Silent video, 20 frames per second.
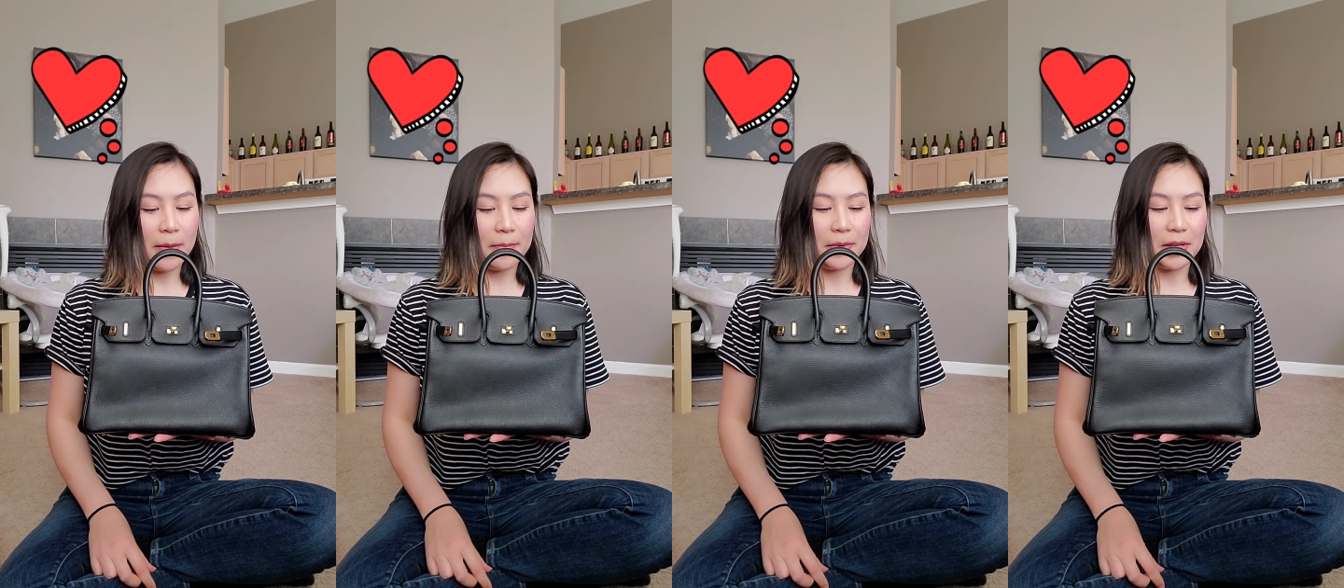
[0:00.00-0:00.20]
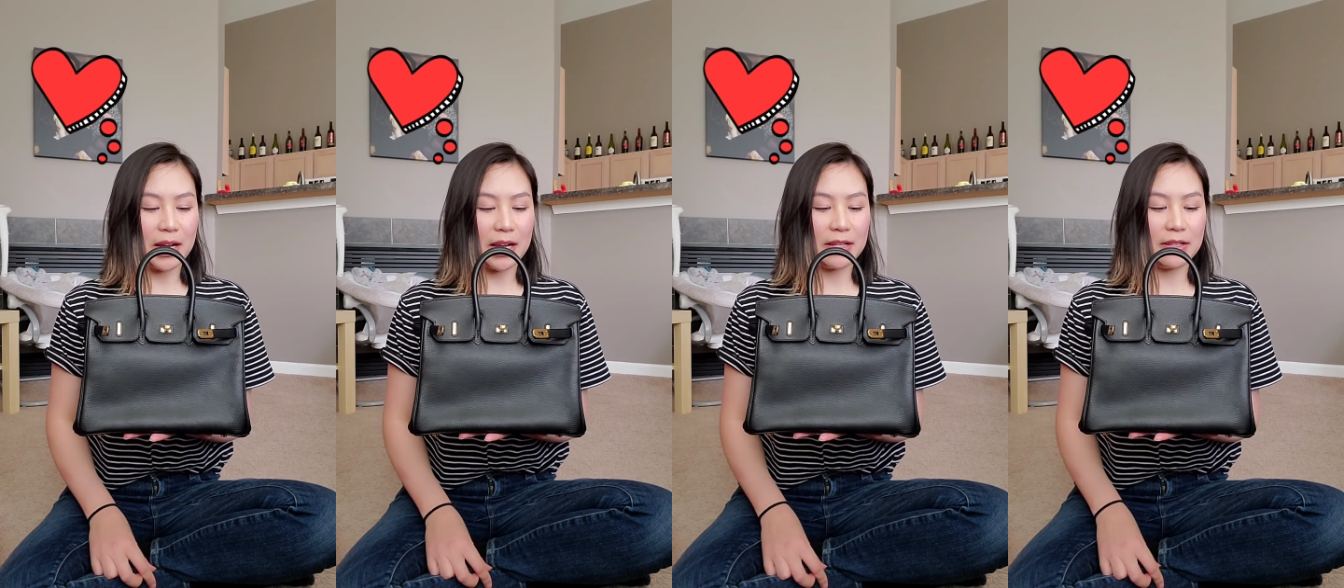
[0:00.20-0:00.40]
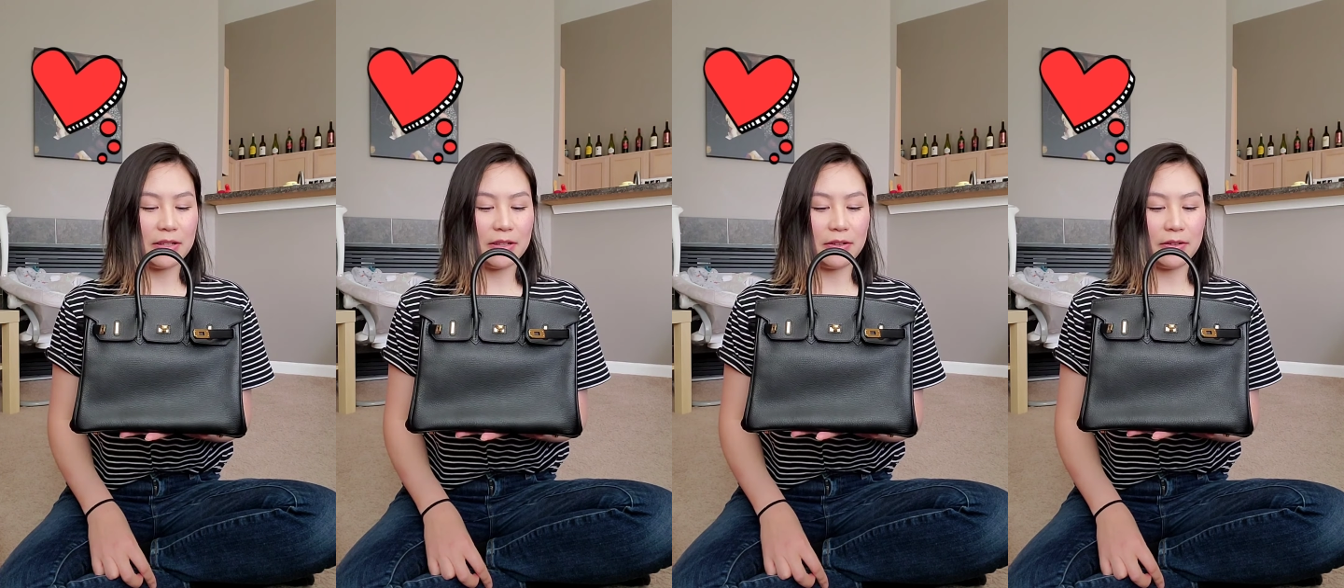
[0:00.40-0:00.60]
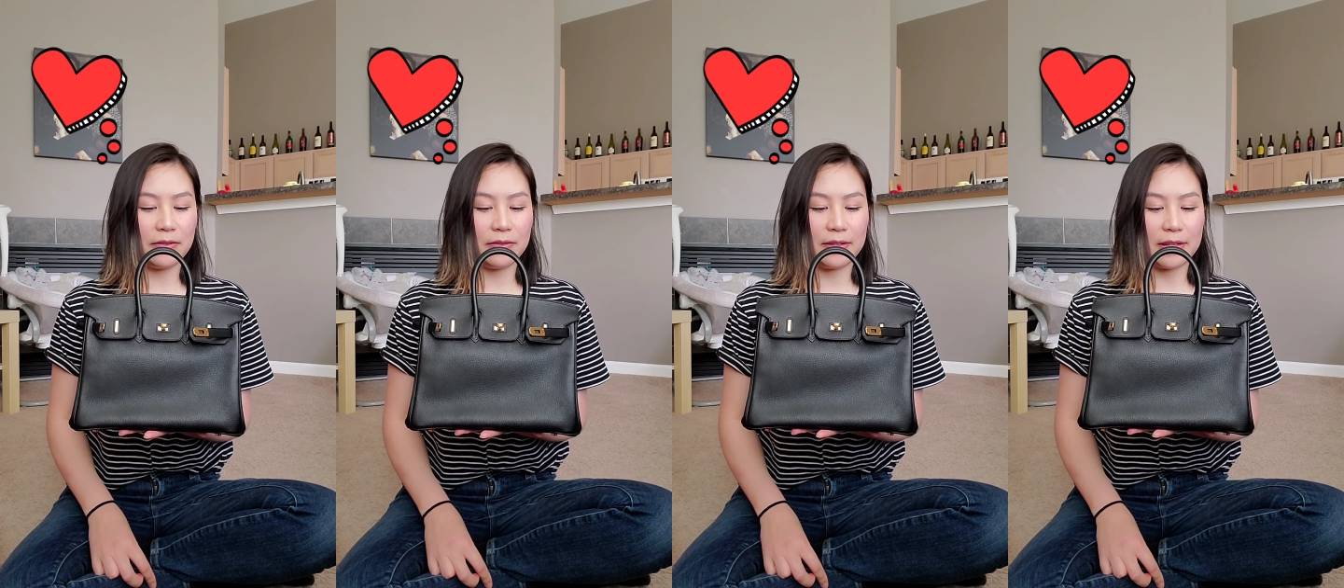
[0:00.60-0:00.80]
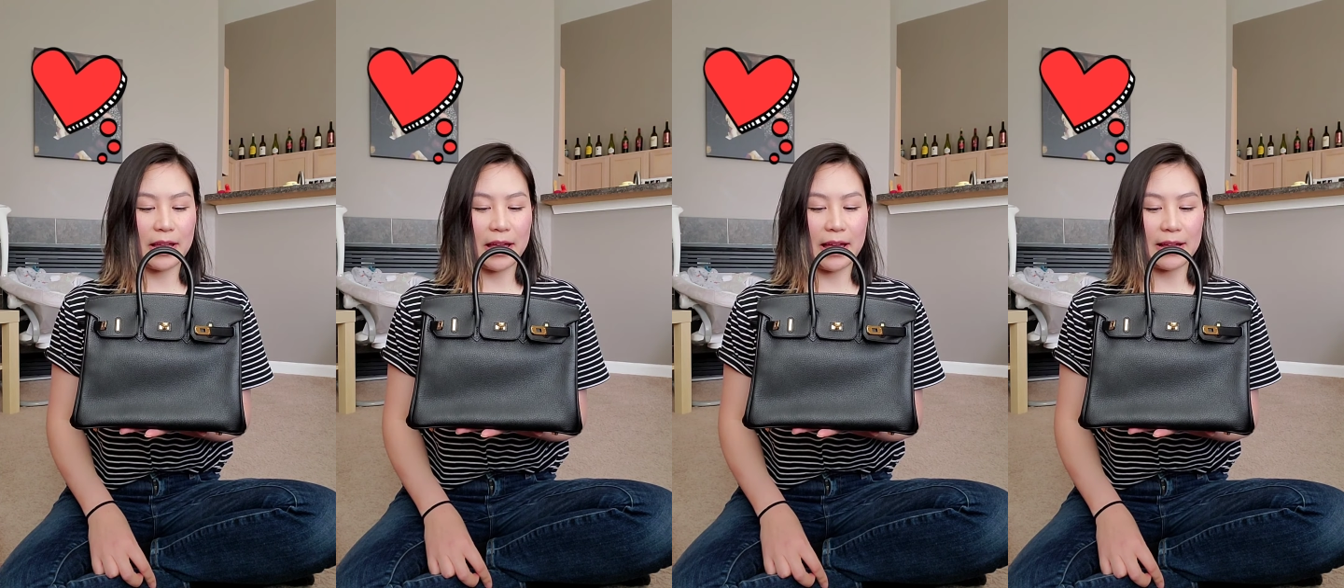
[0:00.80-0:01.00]
But I knew
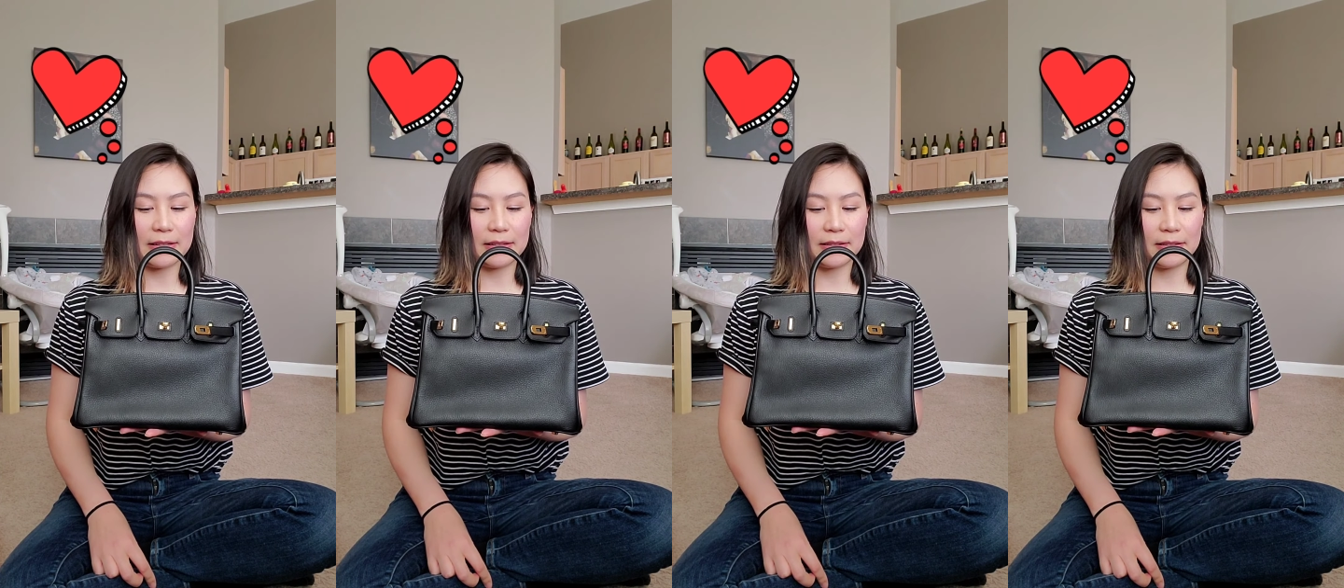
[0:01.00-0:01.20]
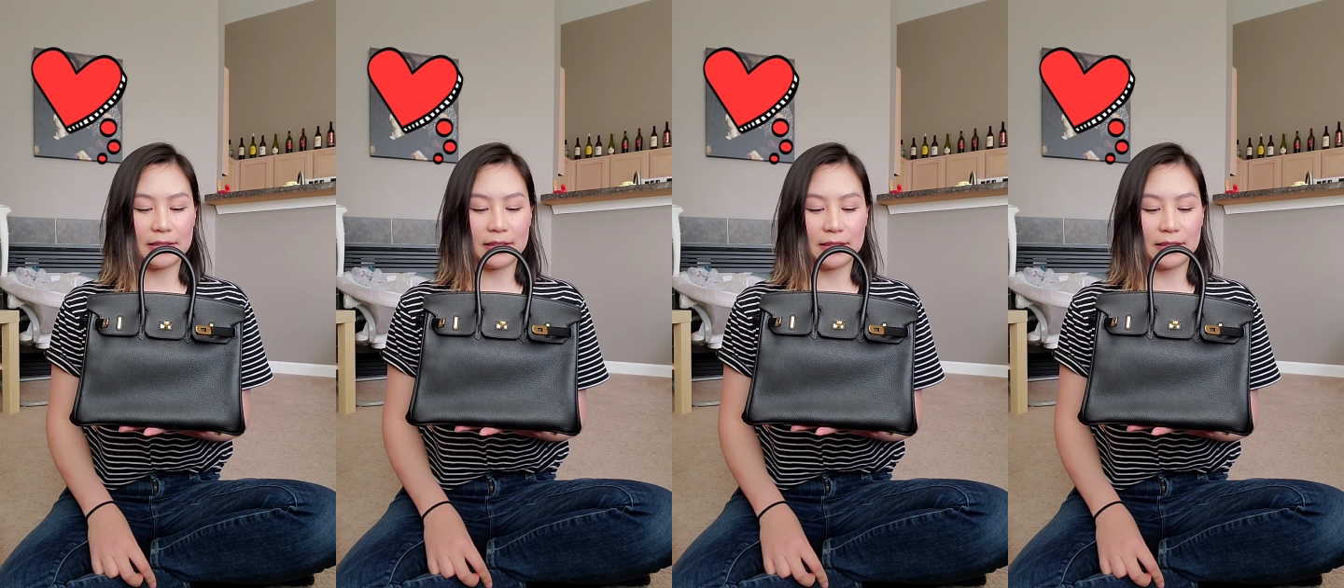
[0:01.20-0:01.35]
that